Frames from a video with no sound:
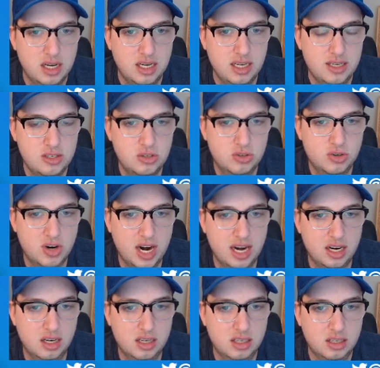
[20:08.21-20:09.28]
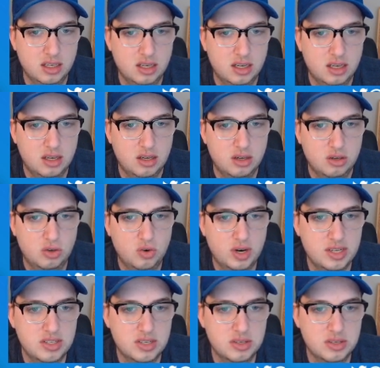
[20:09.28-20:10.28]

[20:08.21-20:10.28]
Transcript: Each rank grants